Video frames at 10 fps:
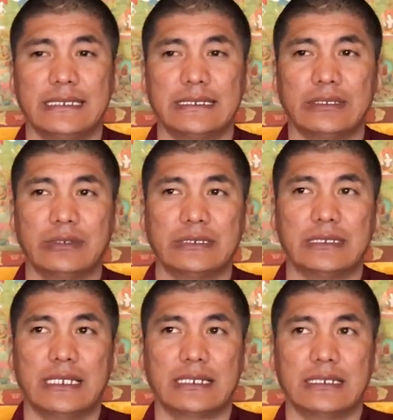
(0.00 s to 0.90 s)
is not
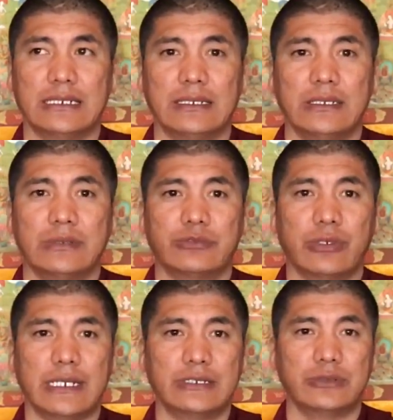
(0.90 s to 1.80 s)
like
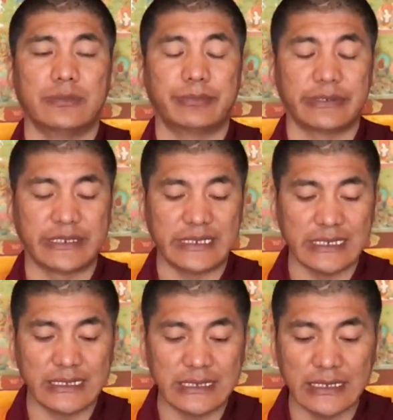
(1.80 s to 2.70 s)
try to
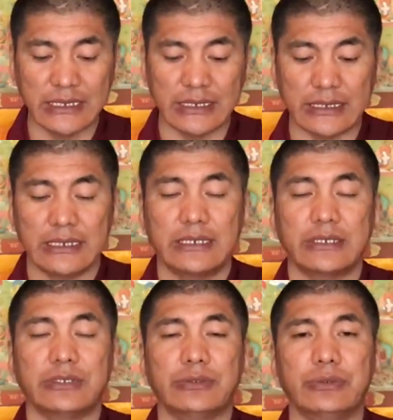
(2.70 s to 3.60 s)
persistently
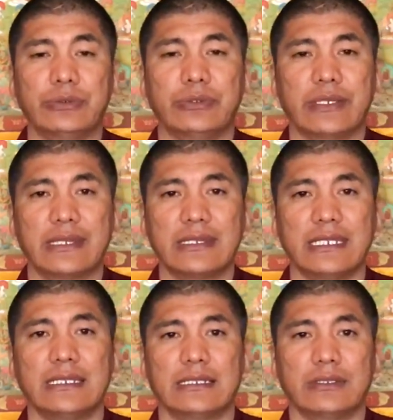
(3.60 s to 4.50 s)
you
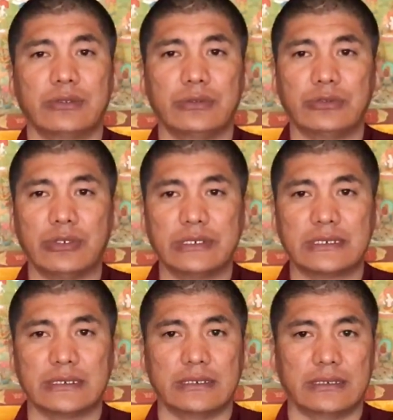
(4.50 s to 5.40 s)
think you don't
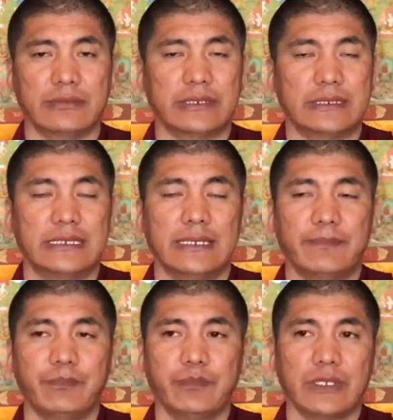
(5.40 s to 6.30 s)

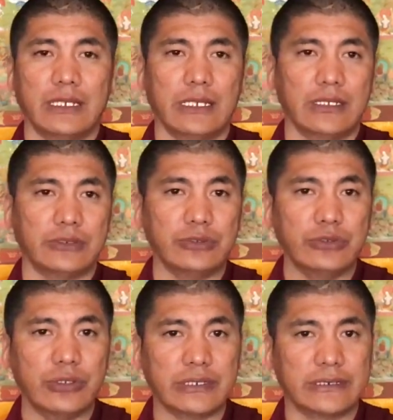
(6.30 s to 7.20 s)
do
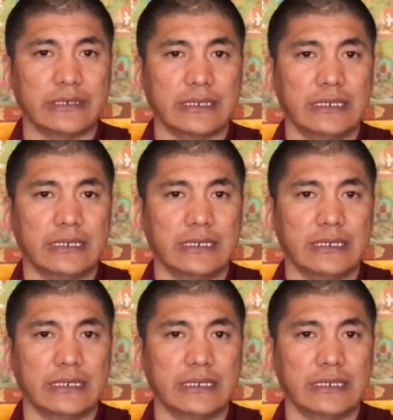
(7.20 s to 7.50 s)
not